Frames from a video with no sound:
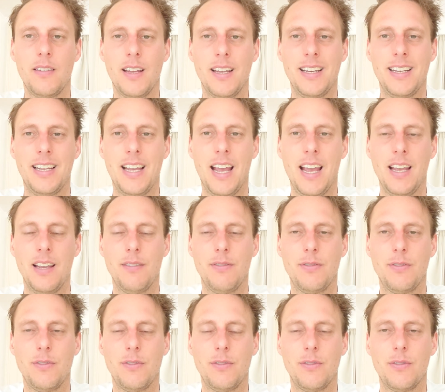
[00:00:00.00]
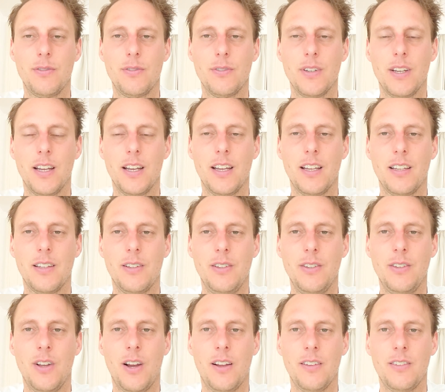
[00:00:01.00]
They gave
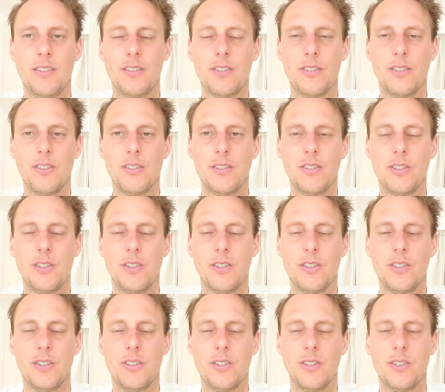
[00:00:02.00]
not